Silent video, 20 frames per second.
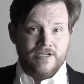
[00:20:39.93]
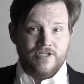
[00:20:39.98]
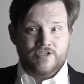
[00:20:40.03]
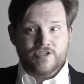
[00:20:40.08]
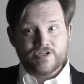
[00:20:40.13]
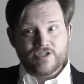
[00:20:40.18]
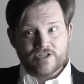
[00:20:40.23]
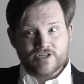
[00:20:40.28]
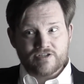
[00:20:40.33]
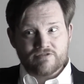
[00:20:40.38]

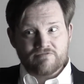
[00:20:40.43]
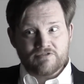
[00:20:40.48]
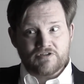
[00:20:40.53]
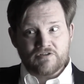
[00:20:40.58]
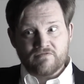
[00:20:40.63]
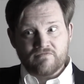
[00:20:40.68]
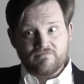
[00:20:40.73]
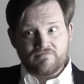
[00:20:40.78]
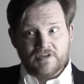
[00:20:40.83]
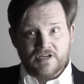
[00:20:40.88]
She just
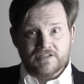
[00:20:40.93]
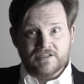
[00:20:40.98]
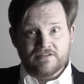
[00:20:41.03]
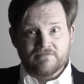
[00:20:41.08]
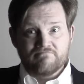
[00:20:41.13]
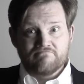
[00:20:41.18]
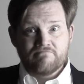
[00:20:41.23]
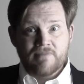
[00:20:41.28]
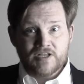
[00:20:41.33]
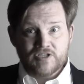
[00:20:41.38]
sort of
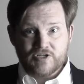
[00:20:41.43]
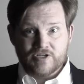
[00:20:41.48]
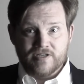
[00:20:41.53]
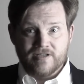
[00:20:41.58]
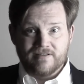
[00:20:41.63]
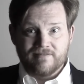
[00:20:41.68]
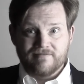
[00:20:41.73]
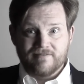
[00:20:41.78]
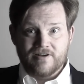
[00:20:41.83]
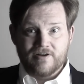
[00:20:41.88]
doesn't mention it.